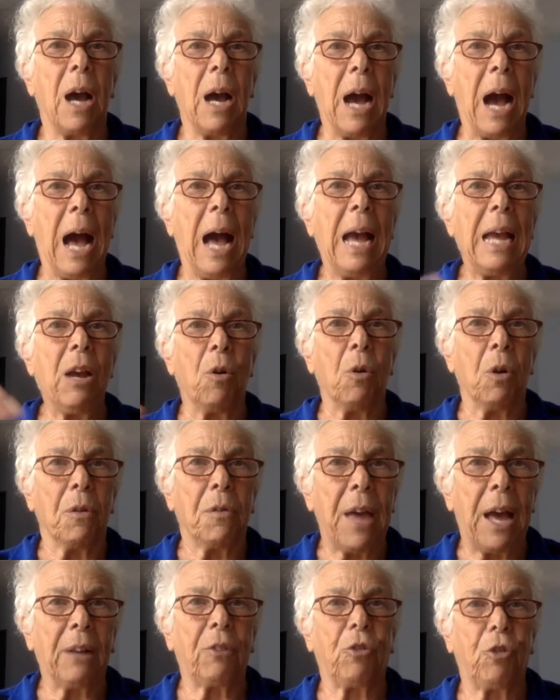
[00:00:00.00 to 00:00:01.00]
I or
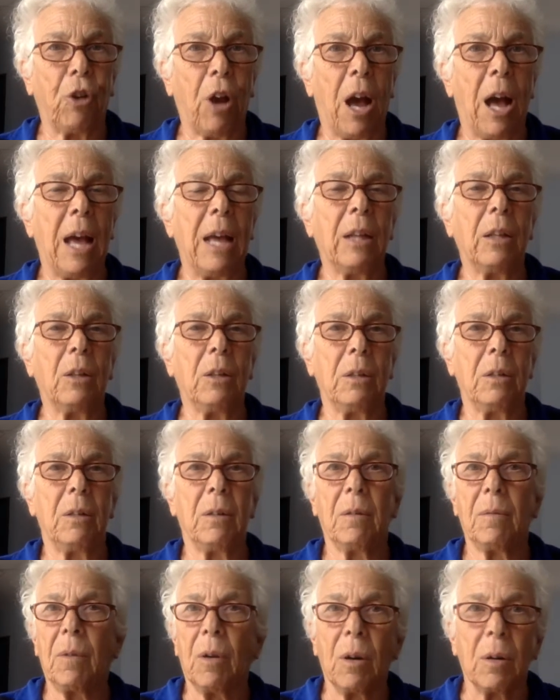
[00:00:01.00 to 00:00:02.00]
that child
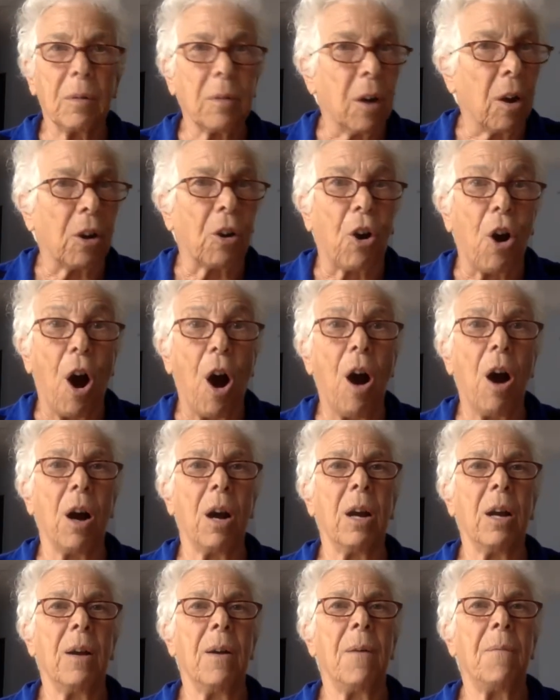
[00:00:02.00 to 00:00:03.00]
or
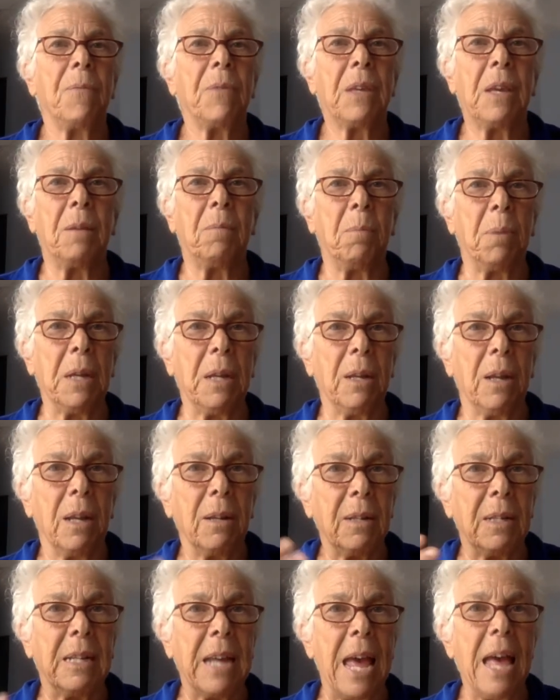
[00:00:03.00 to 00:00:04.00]
car can be
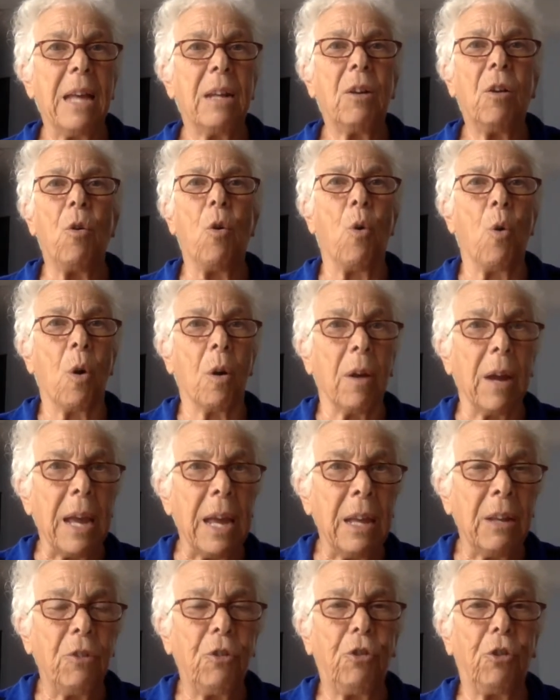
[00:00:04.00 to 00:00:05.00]
dead or
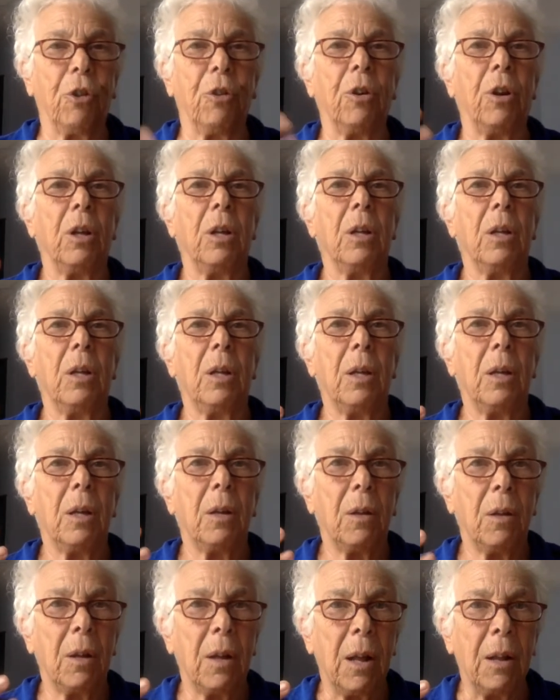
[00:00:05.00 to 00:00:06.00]
injured.
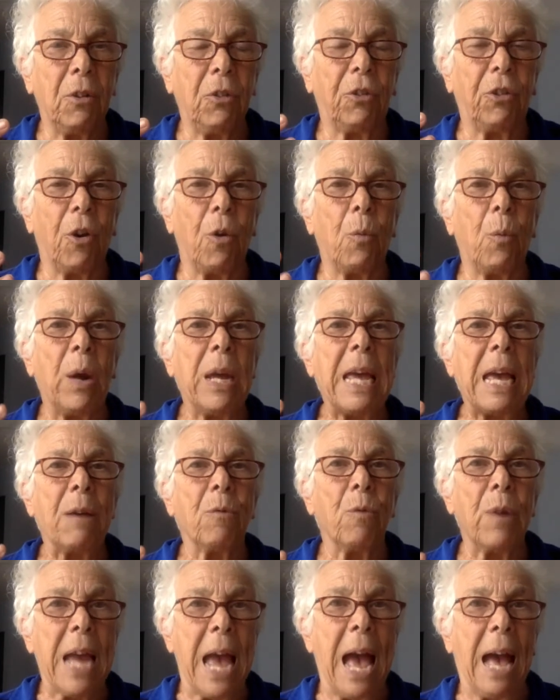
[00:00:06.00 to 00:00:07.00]
And so we
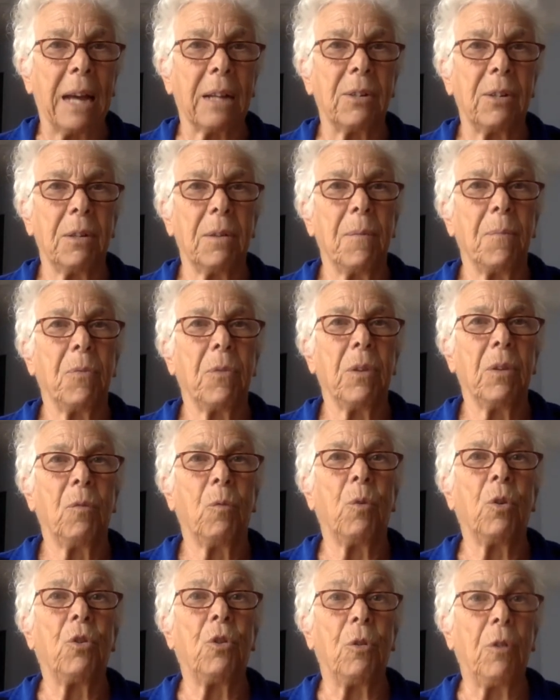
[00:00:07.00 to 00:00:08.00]
react.
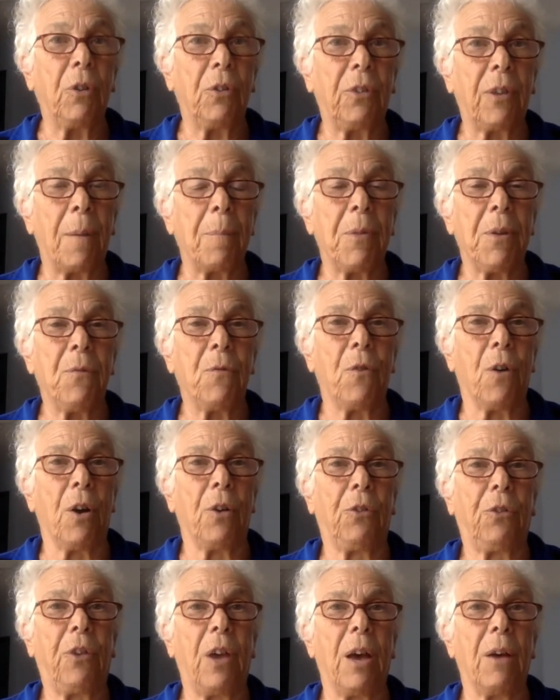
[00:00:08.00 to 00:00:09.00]
We're doing something for
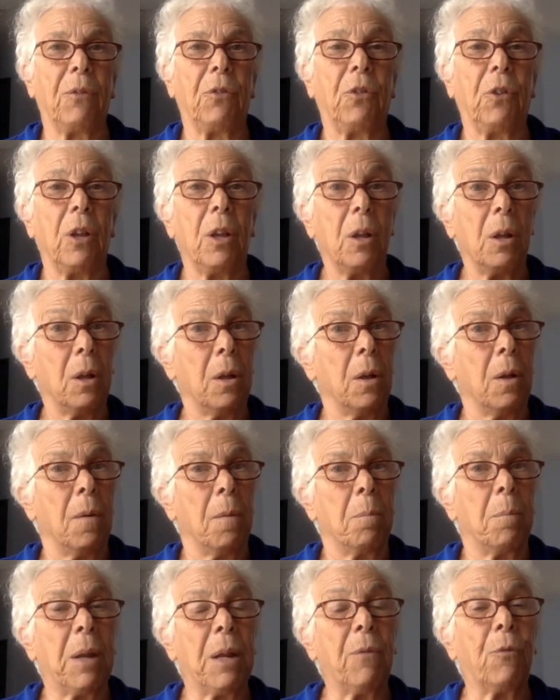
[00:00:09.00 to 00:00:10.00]
ourselves.
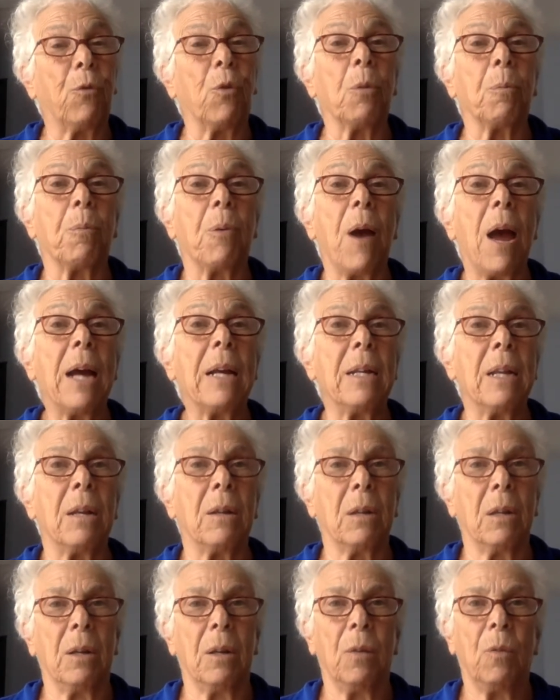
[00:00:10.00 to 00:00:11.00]
But if we're
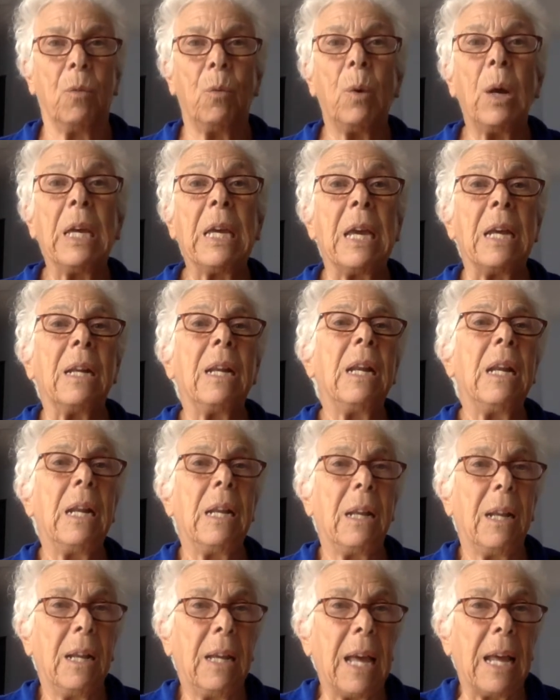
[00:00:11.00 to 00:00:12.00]
pregnant, we can
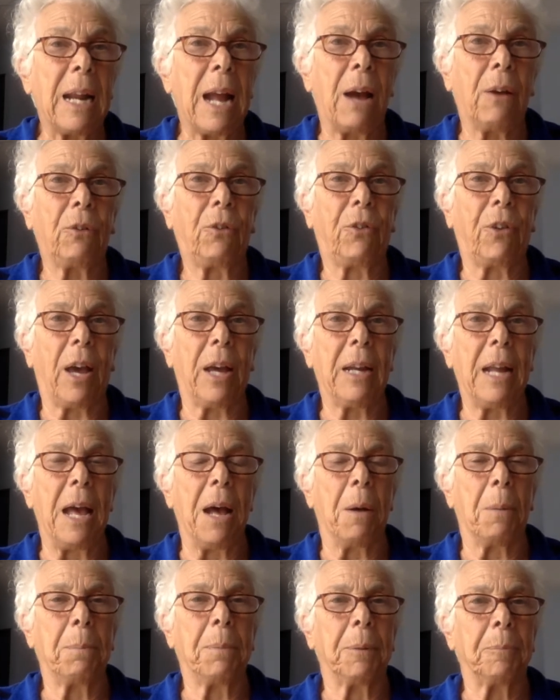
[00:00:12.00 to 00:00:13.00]
get outside
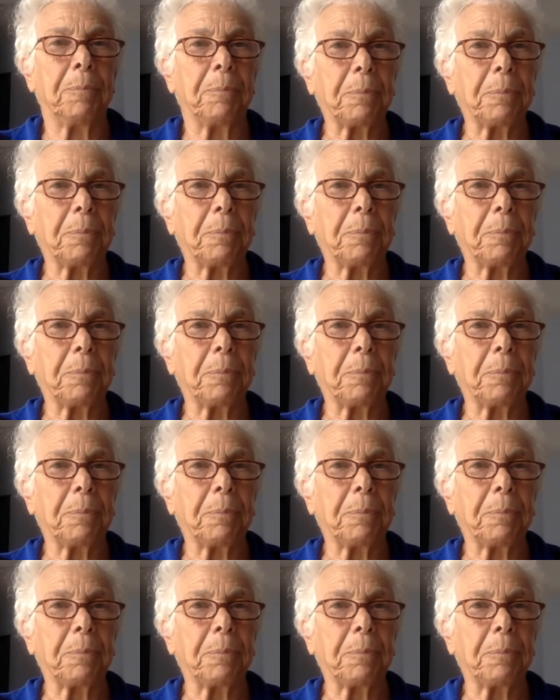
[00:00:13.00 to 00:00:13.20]
help.